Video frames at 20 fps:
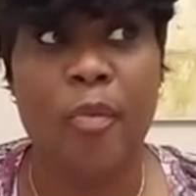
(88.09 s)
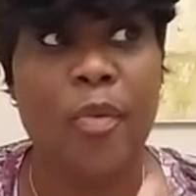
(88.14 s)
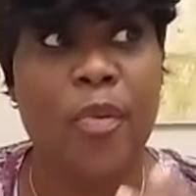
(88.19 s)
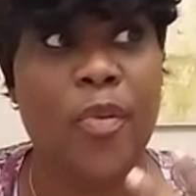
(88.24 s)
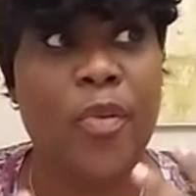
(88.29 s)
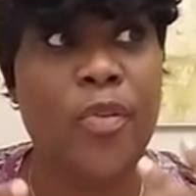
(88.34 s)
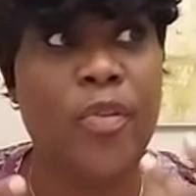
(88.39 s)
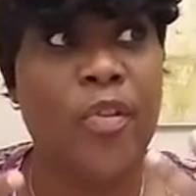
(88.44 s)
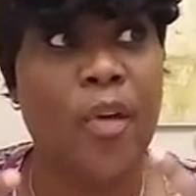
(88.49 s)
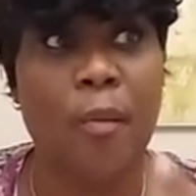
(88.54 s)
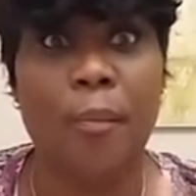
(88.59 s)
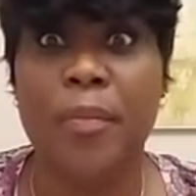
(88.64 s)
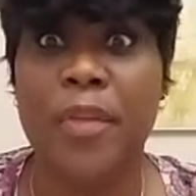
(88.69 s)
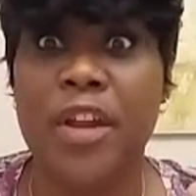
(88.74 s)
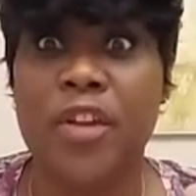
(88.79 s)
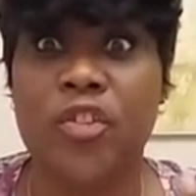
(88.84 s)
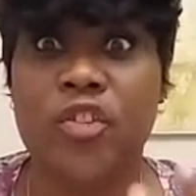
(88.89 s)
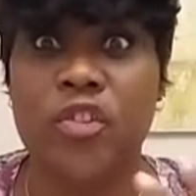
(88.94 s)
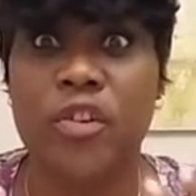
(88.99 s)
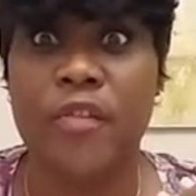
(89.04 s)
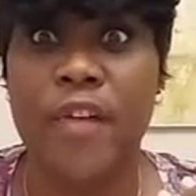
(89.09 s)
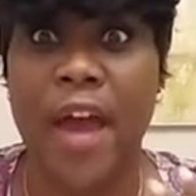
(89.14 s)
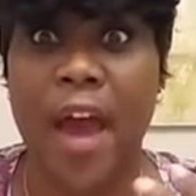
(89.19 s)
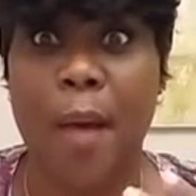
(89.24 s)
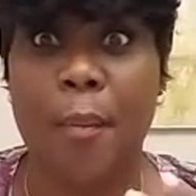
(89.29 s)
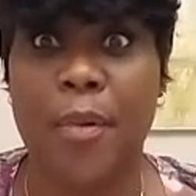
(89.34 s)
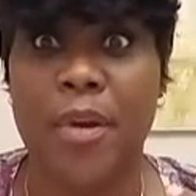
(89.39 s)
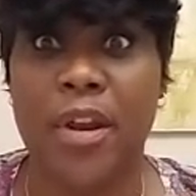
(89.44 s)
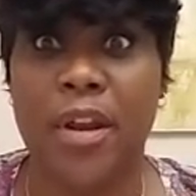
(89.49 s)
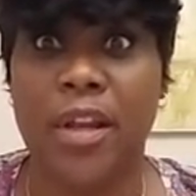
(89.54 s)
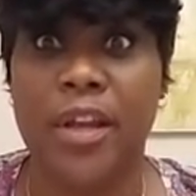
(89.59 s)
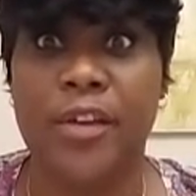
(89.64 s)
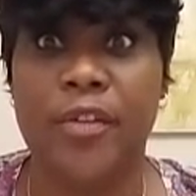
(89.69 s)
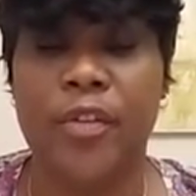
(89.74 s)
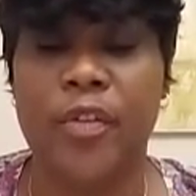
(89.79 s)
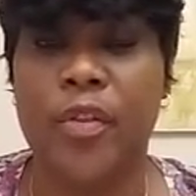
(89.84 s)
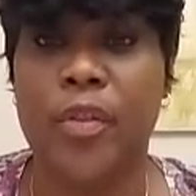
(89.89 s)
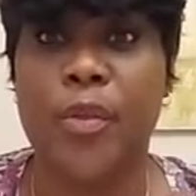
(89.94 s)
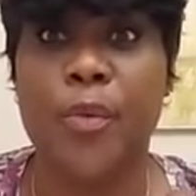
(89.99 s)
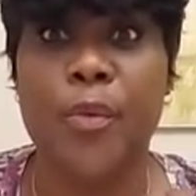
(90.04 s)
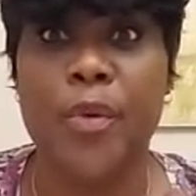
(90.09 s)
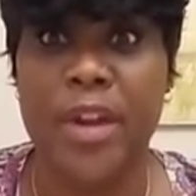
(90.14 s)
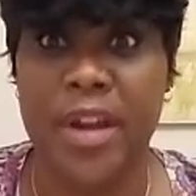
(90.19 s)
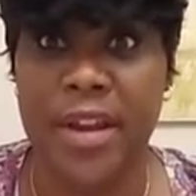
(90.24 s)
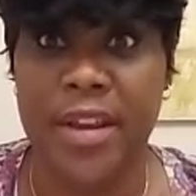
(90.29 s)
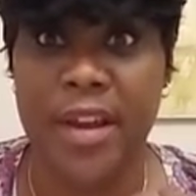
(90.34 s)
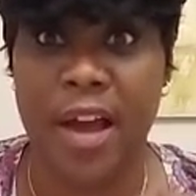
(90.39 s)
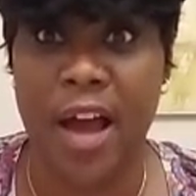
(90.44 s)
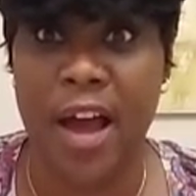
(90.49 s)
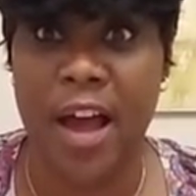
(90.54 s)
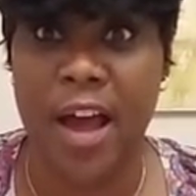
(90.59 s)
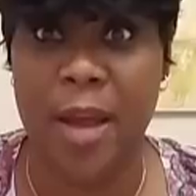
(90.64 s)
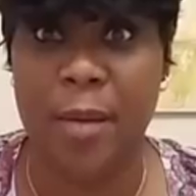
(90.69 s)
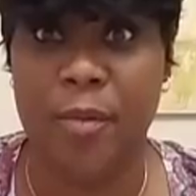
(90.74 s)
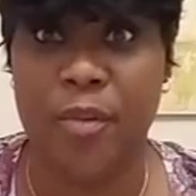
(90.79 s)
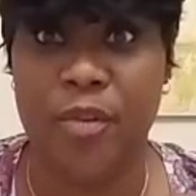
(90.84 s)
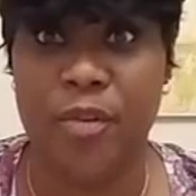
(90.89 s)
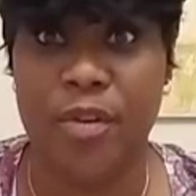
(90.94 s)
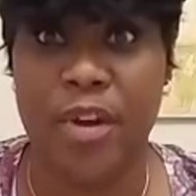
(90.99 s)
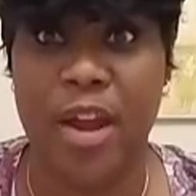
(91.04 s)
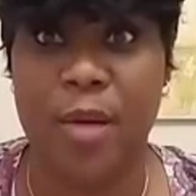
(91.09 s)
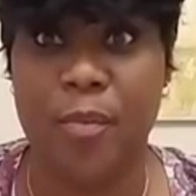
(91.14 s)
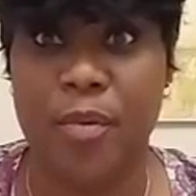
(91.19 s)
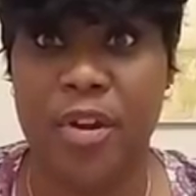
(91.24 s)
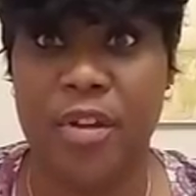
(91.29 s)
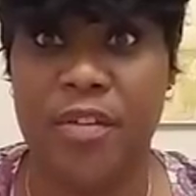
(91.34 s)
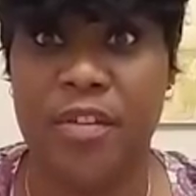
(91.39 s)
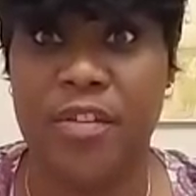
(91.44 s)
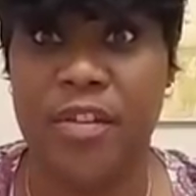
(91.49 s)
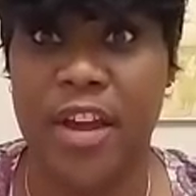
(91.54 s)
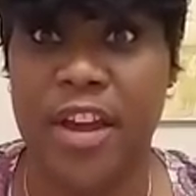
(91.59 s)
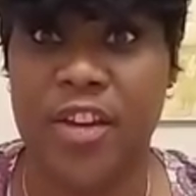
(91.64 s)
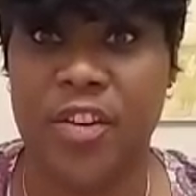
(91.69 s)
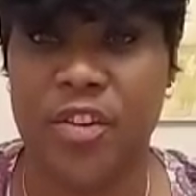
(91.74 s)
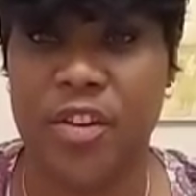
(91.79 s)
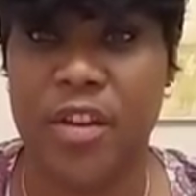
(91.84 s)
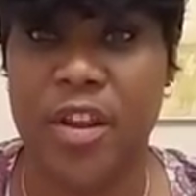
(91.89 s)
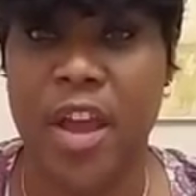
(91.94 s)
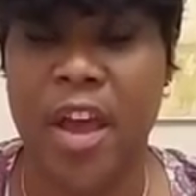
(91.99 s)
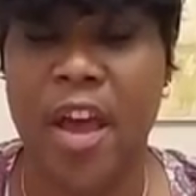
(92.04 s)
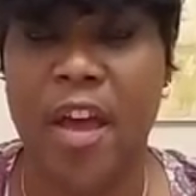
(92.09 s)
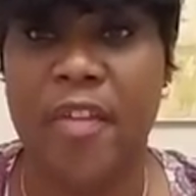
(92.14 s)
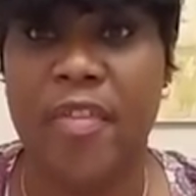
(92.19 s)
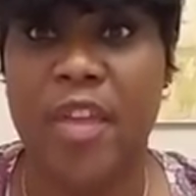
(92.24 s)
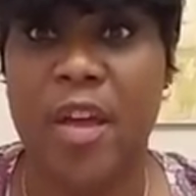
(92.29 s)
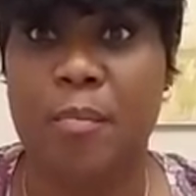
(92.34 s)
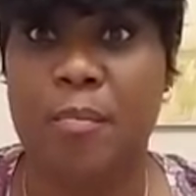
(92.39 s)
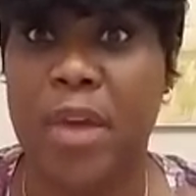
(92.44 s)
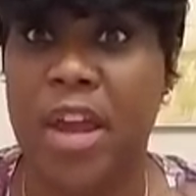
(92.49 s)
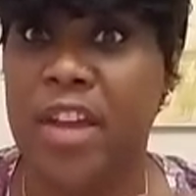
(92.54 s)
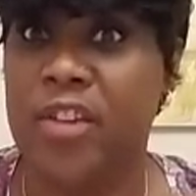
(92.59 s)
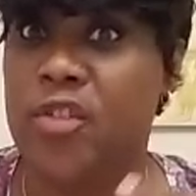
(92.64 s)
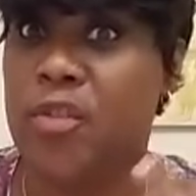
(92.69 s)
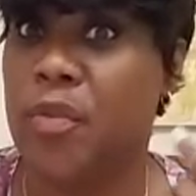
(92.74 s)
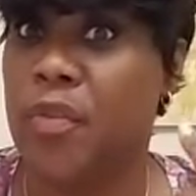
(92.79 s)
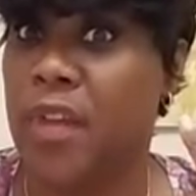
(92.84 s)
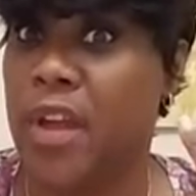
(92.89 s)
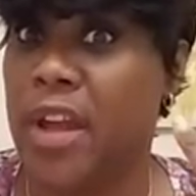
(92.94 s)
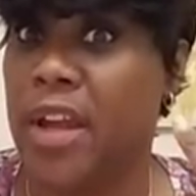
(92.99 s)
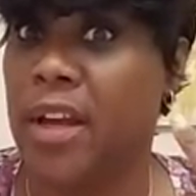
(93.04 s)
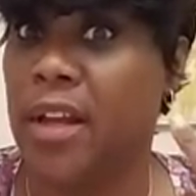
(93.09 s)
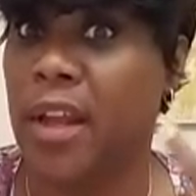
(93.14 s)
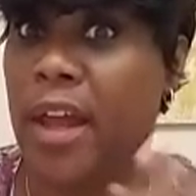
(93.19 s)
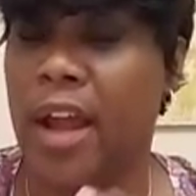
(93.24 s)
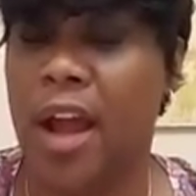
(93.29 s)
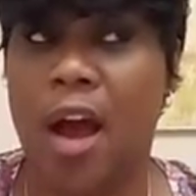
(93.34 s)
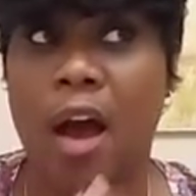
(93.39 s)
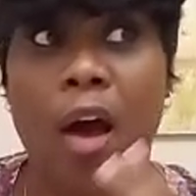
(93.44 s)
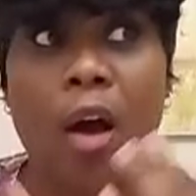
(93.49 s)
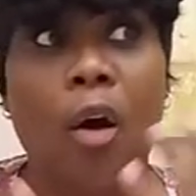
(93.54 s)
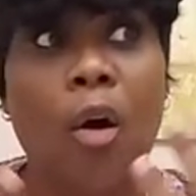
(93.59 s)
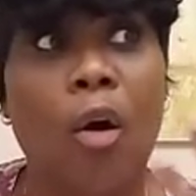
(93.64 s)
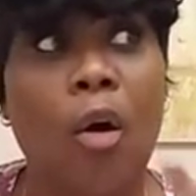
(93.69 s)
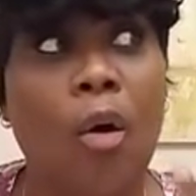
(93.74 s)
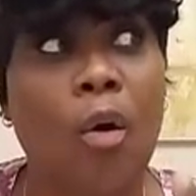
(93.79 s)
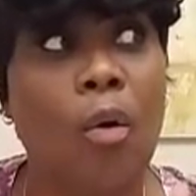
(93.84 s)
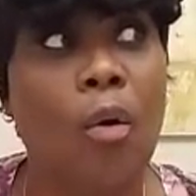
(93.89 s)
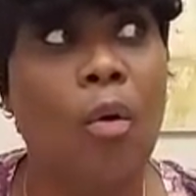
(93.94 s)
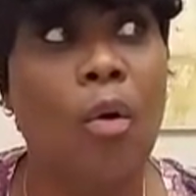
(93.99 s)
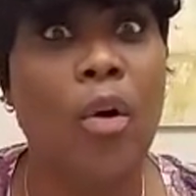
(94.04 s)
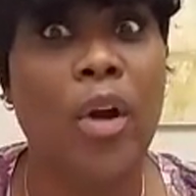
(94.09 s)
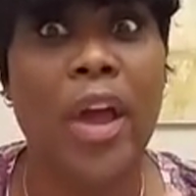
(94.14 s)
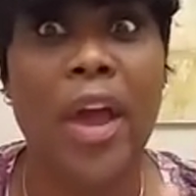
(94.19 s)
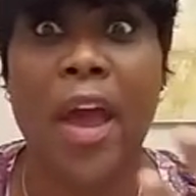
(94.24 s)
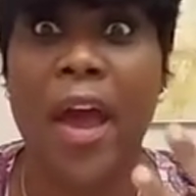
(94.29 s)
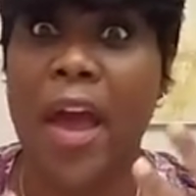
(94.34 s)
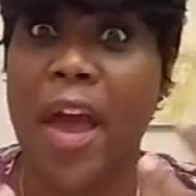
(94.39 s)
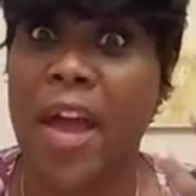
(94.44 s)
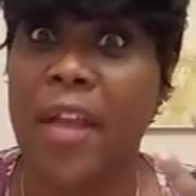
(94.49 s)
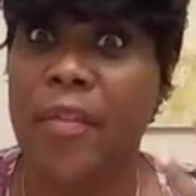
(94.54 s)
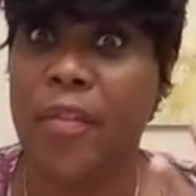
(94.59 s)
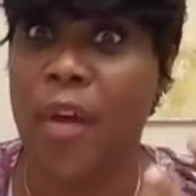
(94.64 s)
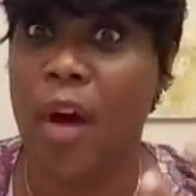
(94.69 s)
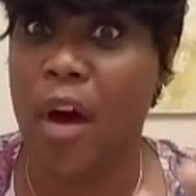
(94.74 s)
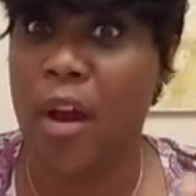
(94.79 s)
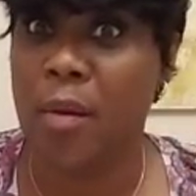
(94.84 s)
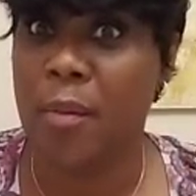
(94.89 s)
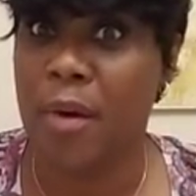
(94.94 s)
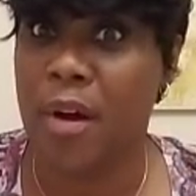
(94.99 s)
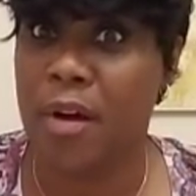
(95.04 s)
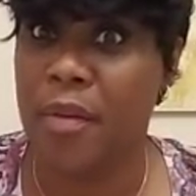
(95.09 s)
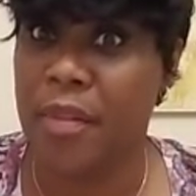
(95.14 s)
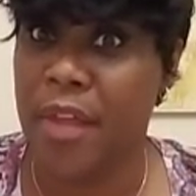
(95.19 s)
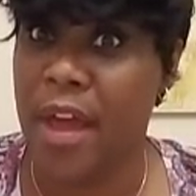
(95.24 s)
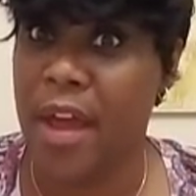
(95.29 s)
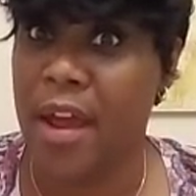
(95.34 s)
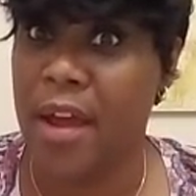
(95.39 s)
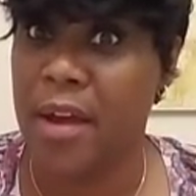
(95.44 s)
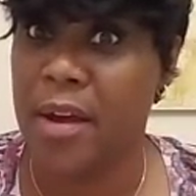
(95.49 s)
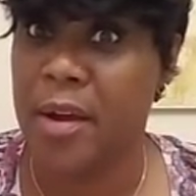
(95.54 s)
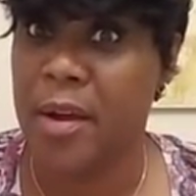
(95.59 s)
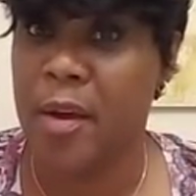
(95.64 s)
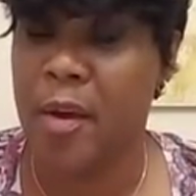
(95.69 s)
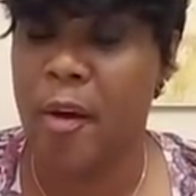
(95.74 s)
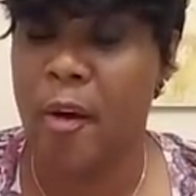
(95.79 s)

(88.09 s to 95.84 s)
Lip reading: Something should have happened at least 3 times during that presentation that made you think like, oh, okay, I hadn't thought about that.